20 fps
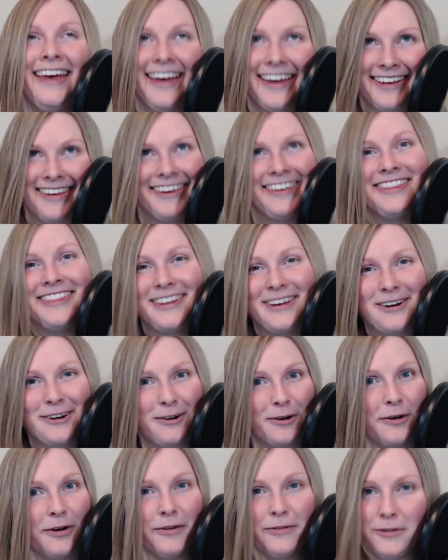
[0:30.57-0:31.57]
get the
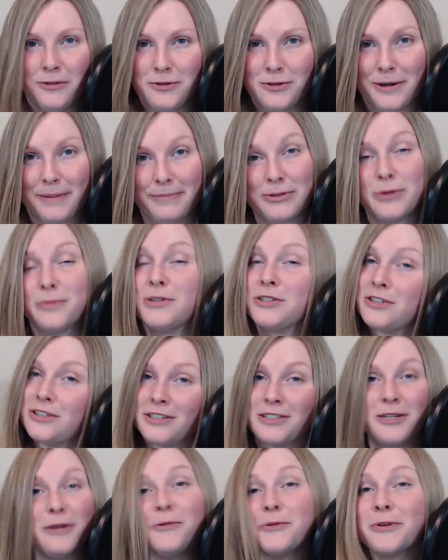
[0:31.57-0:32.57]
girl of your dreams. So be sure to
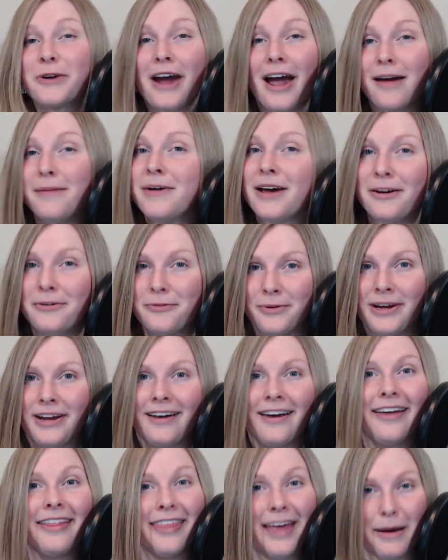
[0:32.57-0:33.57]
subscribe and
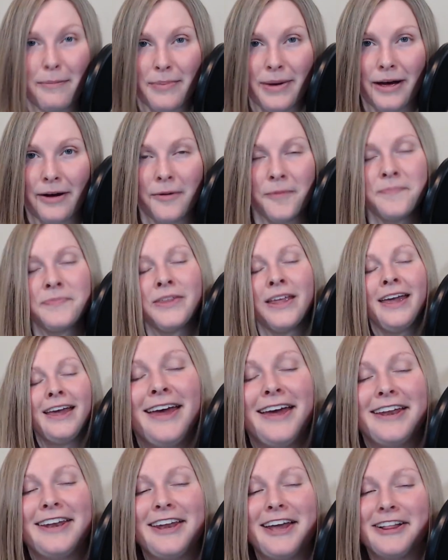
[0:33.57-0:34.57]
ring that bell.
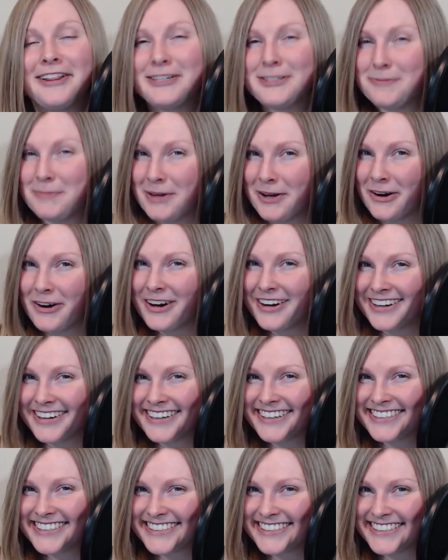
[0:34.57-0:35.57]
Now, let's be
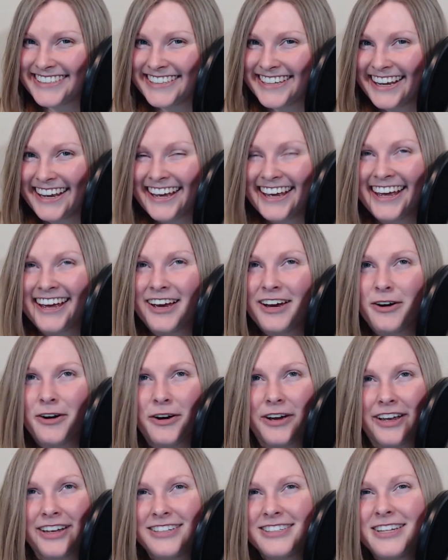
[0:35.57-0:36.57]
honest.
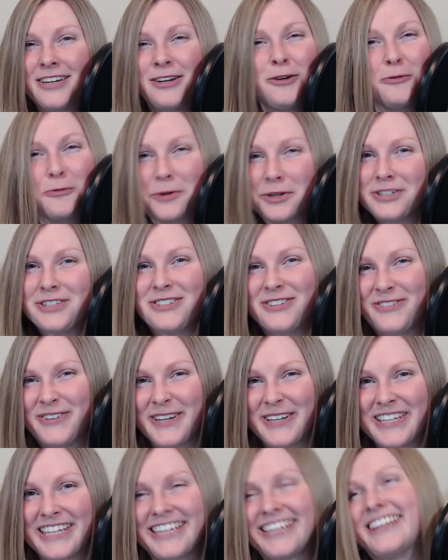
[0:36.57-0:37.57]
Is there a worse
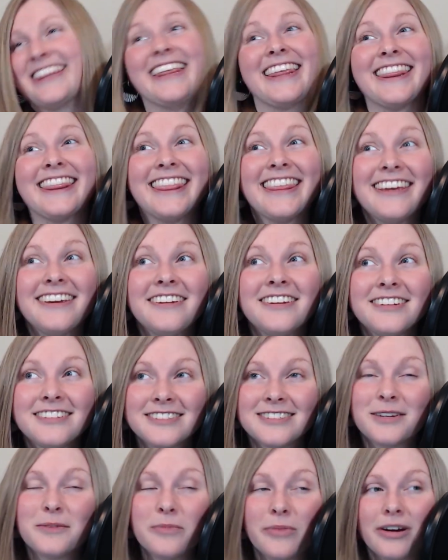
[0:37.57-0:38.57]
feeling than thinking
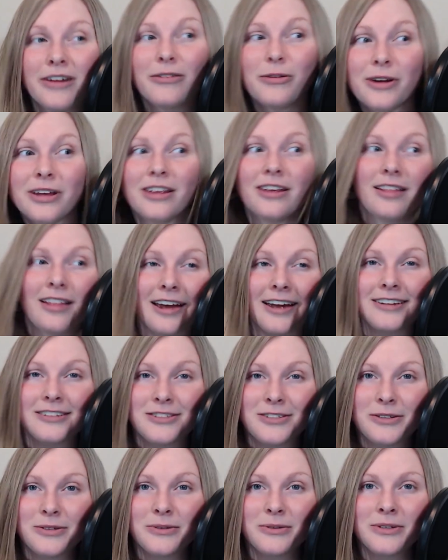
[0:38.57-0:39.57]
somebody really
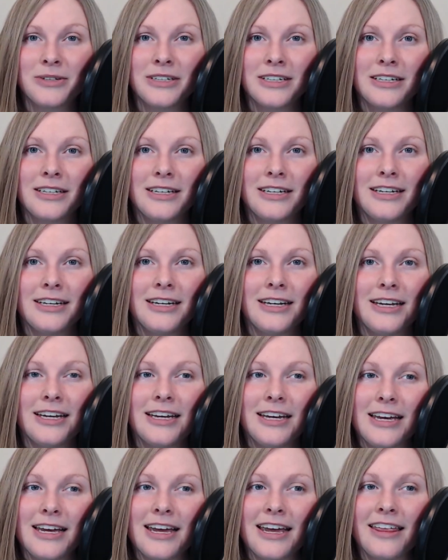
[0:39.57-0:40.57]
likes you
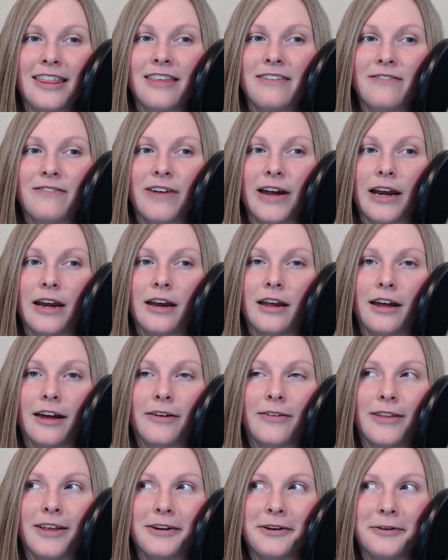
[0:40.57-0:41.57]
and then finding
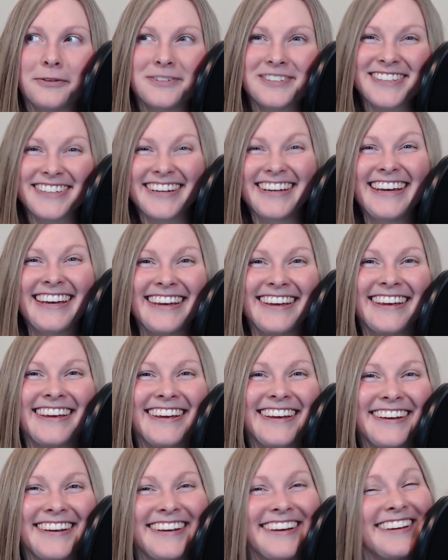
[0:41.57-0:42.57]
out they don't?
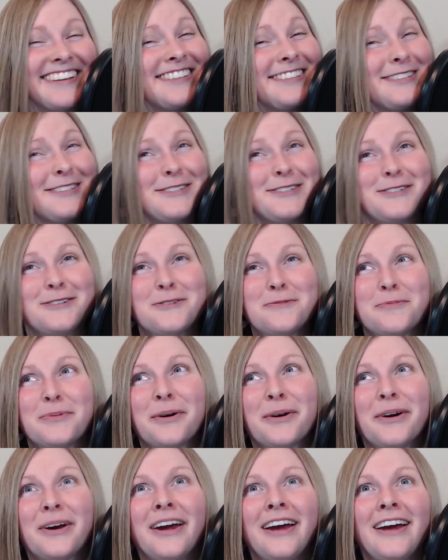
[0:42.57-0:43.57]
It's super